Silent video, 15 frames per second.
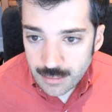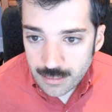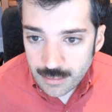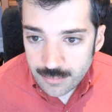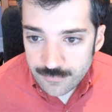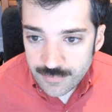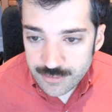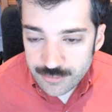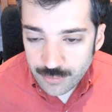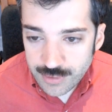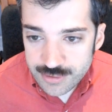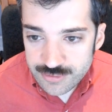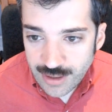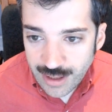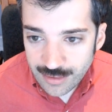Uh,
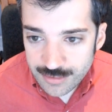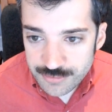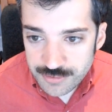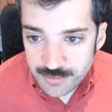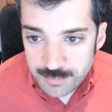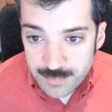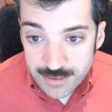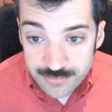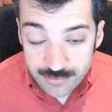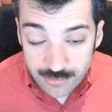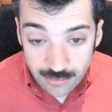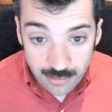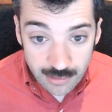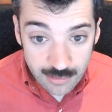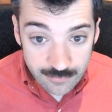visually challenged
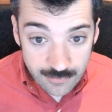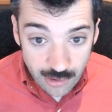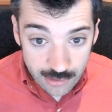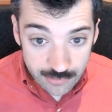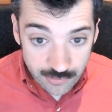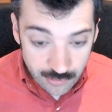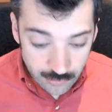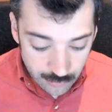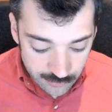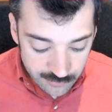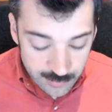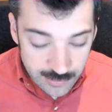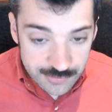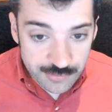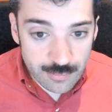Mr. of
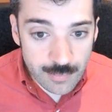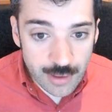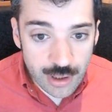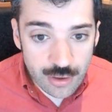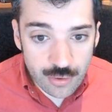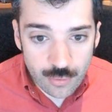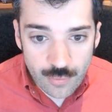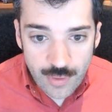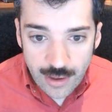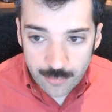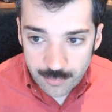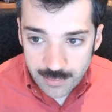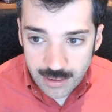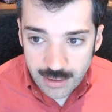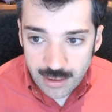cartoons, Mr. Magoo, that
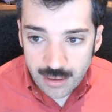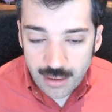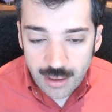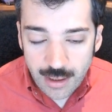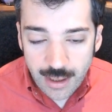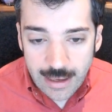would be.